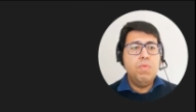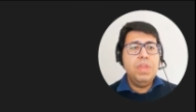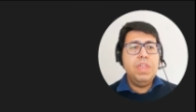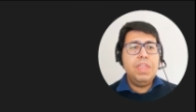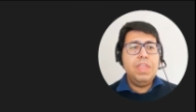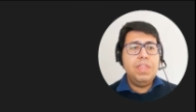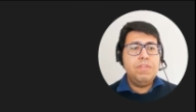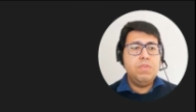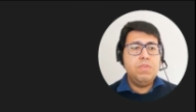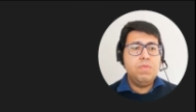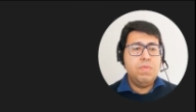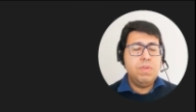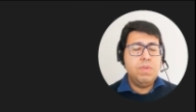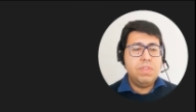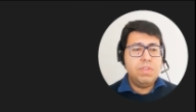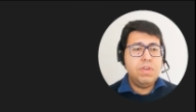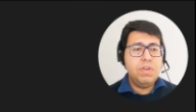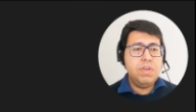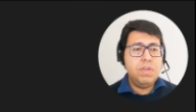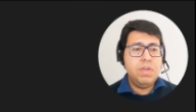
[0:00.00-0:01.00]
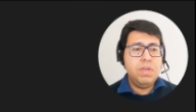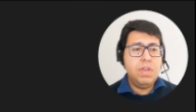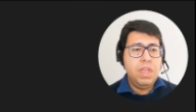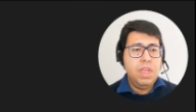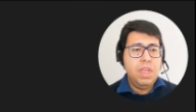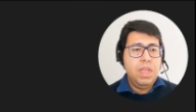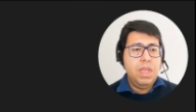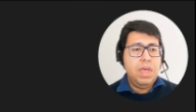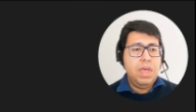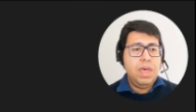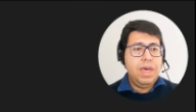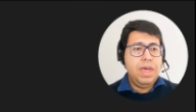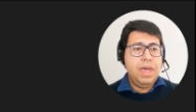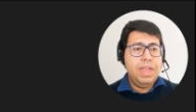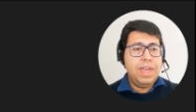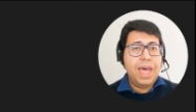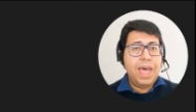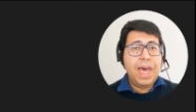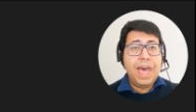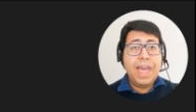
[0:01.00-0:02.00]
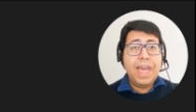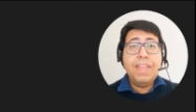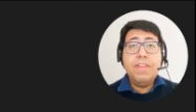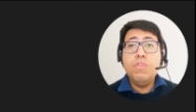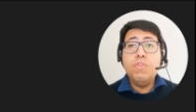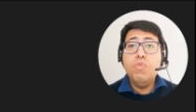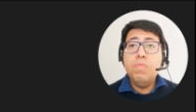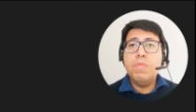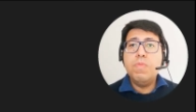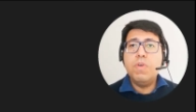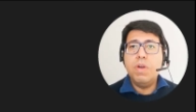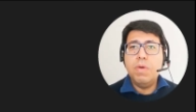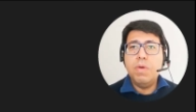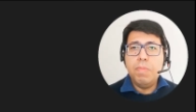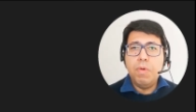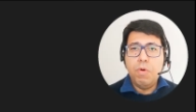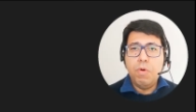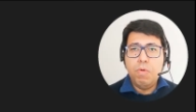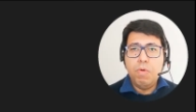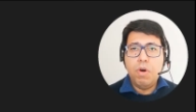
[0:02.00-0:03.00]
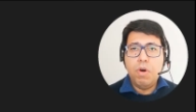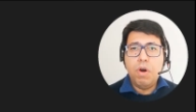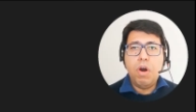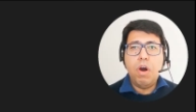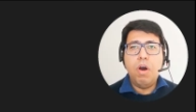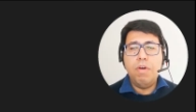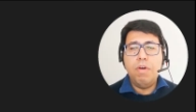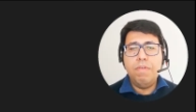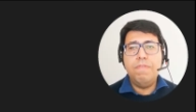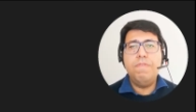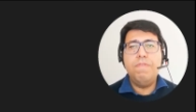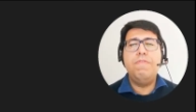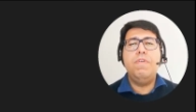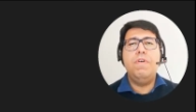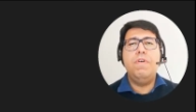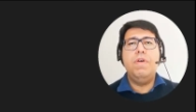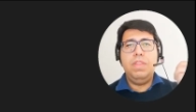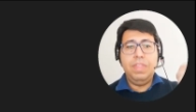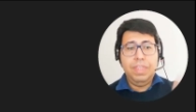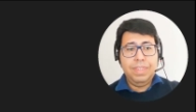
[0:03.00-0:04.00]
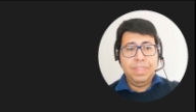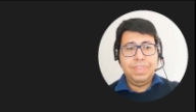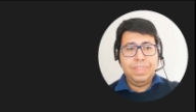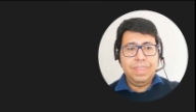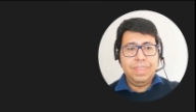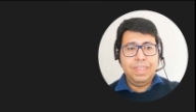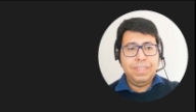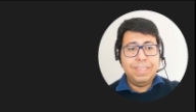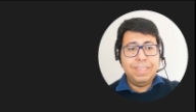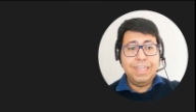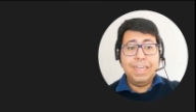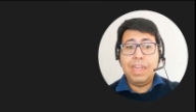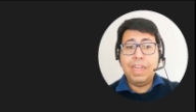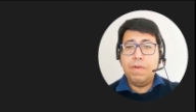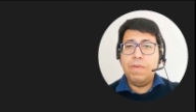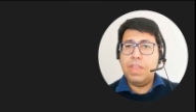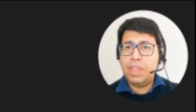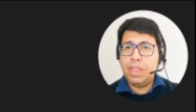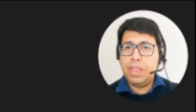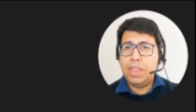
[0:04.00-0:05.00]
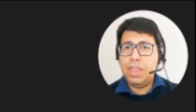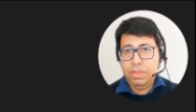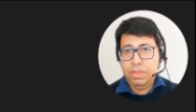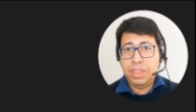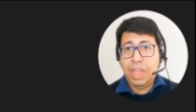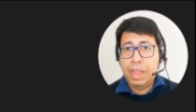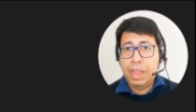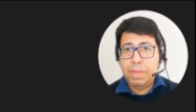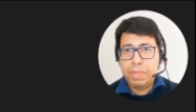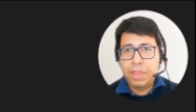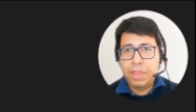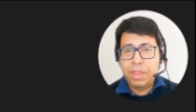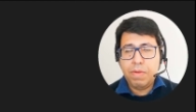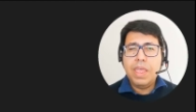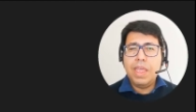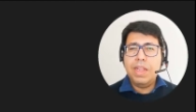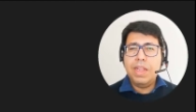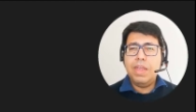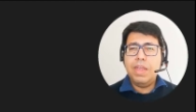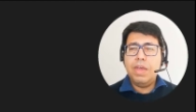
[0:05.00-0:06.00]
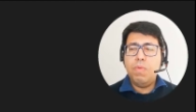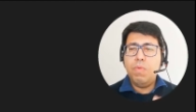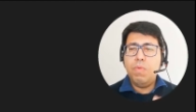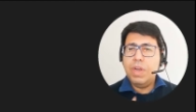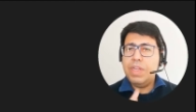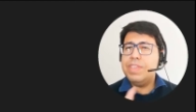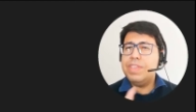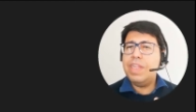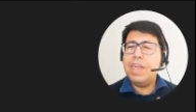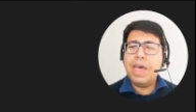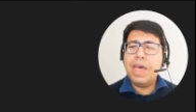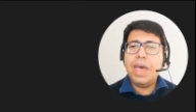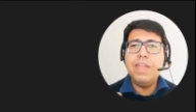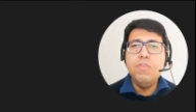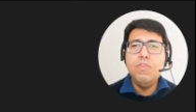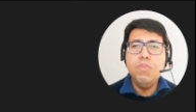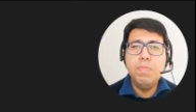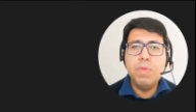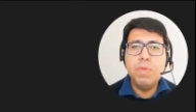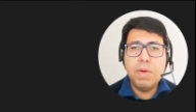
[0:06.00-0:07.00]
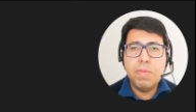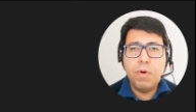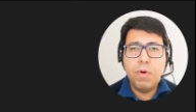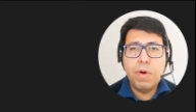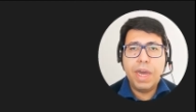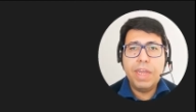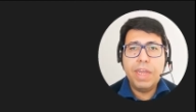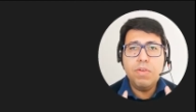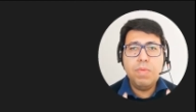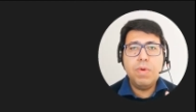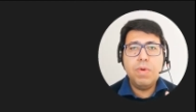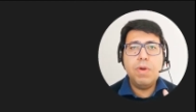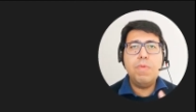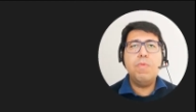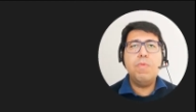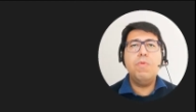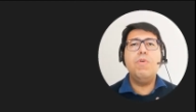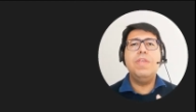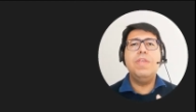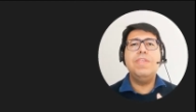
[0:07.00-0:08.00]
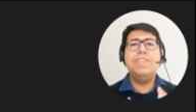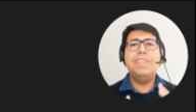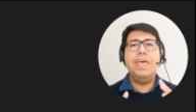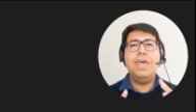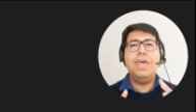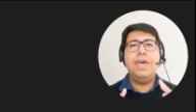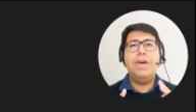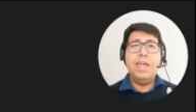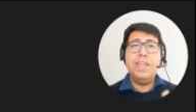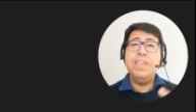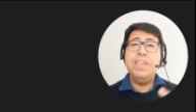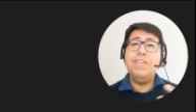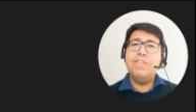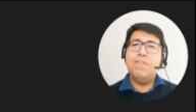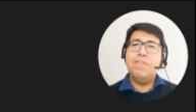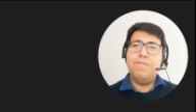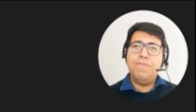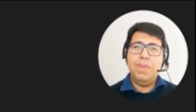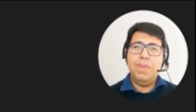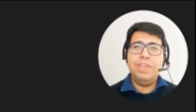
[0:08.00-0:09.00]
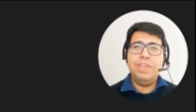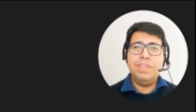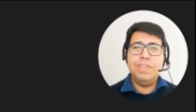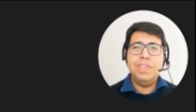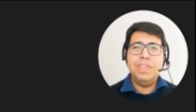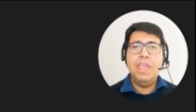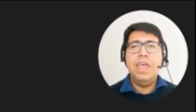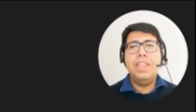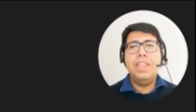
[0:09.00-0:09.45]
we need to return an IEnumerable of this generic type. And uh, what is an IEnumerable? IEnumerable is a, uh, an interface